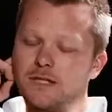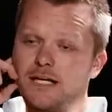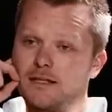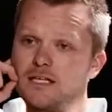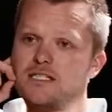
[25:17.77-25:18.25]

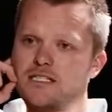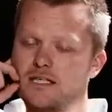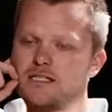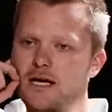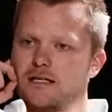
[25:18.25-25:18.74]
At least
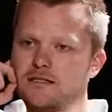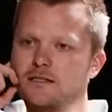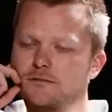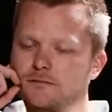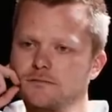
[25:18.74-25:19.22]

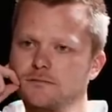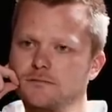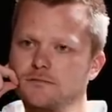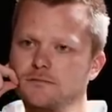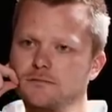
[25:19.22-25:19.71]
6x.
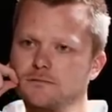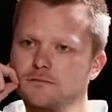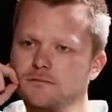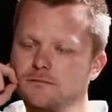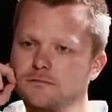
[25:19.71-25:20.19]
Yeah,
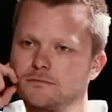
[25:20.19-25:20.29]
so,